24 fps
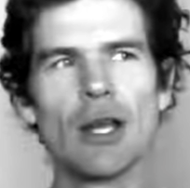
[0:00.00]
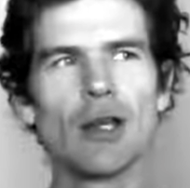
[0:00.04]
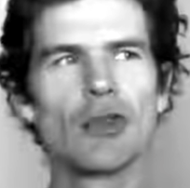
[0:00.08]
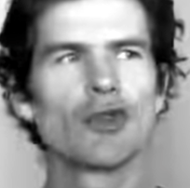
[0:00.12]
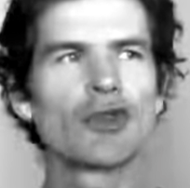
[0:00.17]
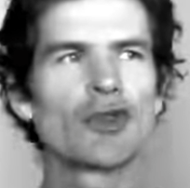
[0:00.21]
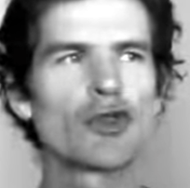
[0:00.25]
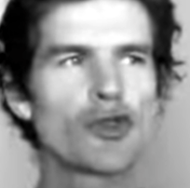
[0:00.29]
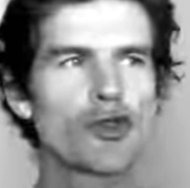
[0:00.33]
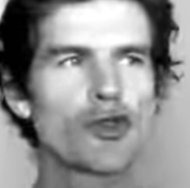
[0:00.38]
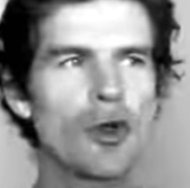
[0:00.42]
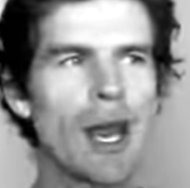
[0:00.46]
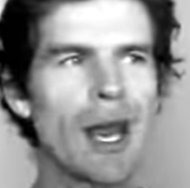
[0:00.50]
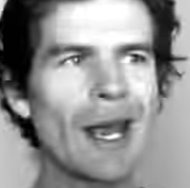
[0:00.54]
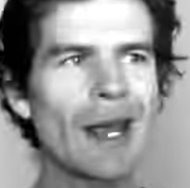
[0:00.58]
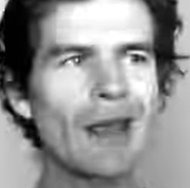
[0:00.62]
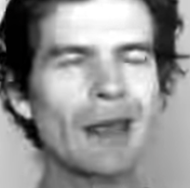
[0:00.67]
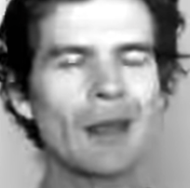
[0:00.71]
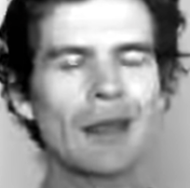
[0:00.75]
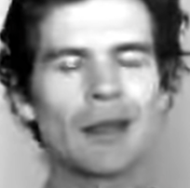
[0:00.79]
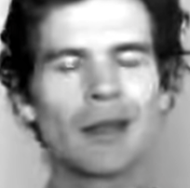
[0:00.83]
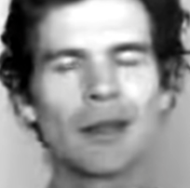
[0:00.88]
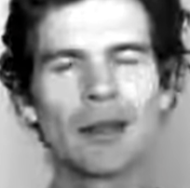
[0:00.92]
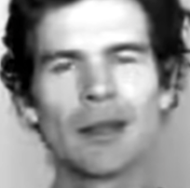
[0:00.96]

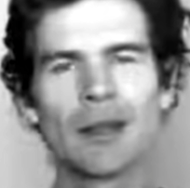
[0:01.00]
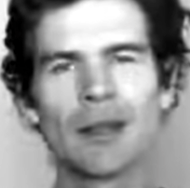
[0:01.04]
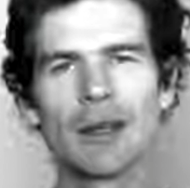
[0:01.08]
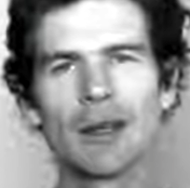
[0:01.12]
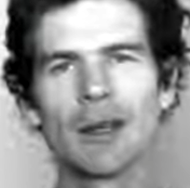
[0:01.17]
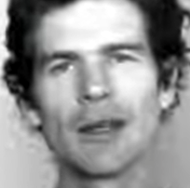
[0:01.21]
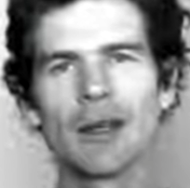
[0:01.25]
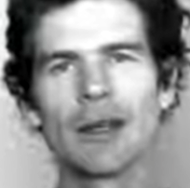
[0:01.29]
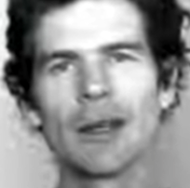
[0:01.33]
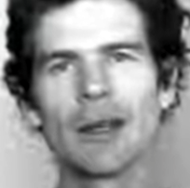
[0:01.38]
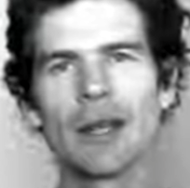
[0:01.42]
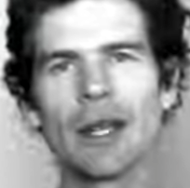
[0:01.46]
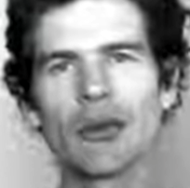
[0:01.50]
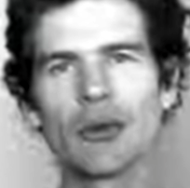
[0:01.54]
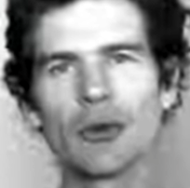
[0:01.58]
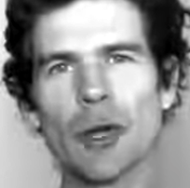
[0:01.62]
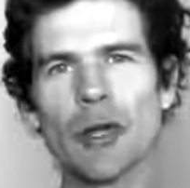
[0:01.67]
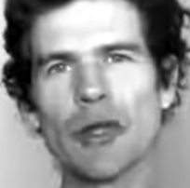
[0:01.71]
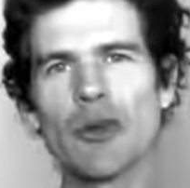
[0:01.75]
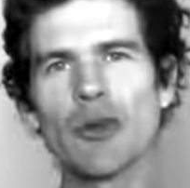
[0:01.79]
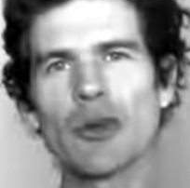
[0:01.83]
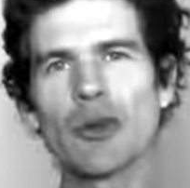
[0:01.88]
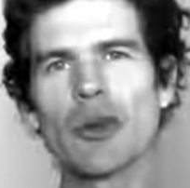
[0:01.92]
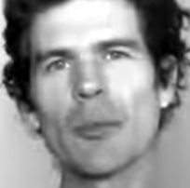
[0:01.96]
Strength is
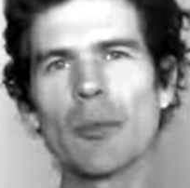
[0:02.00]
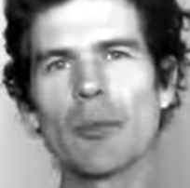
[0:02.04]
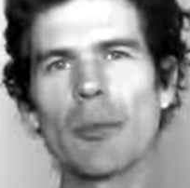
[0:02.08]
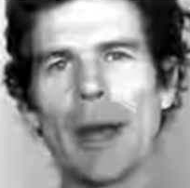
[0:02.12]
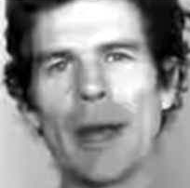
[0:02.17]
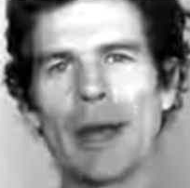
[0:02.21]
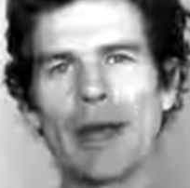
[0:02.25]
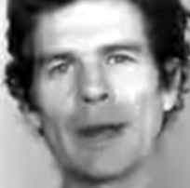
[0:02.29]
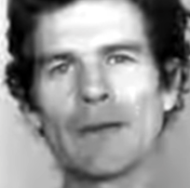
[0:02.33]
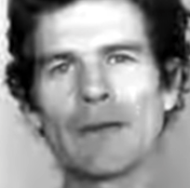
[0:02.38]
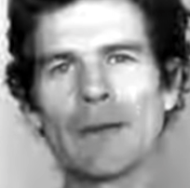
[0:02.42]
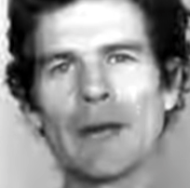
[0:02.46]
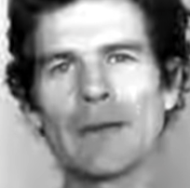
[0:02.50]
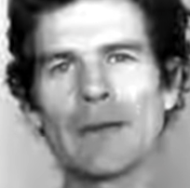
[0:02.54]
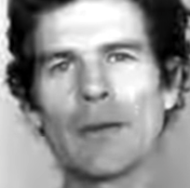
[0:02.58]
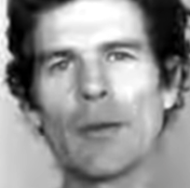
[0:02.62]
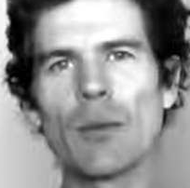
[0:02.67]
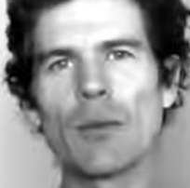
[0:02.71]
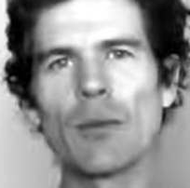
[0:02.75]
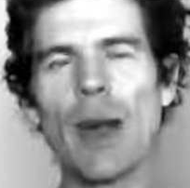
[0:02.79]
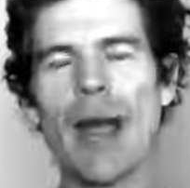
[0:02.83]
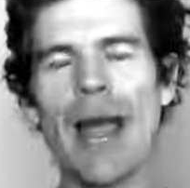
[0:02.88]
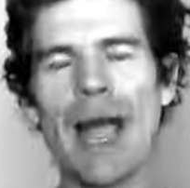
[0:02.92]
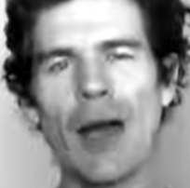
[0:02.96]
when you're a competitive
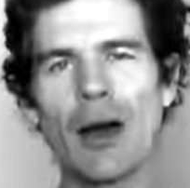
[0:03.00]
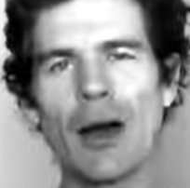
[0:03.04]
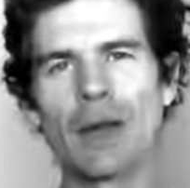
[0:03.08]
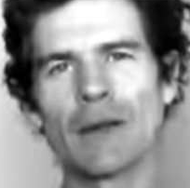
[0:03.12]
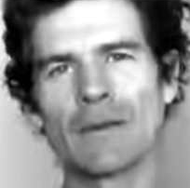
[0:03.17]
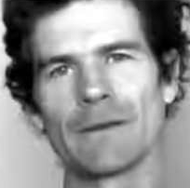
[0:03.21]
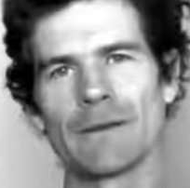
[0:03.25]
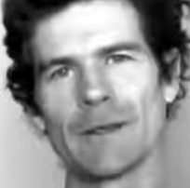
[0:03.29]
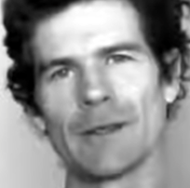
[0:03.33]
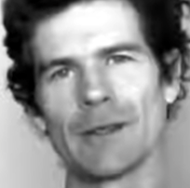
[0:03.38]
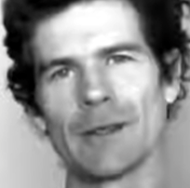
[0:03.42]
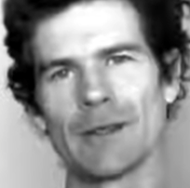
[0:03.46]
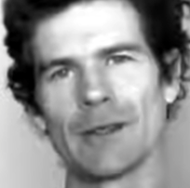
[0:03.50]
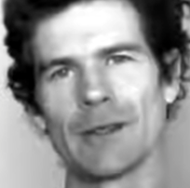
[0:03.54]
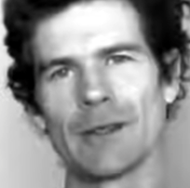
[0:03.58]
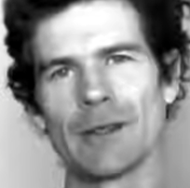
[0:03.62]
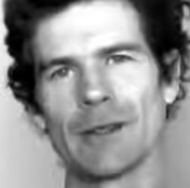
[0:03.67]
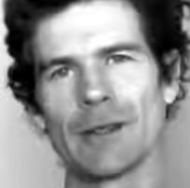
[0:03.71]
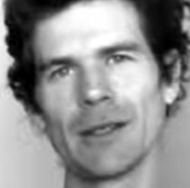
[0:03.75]
level powerlifter.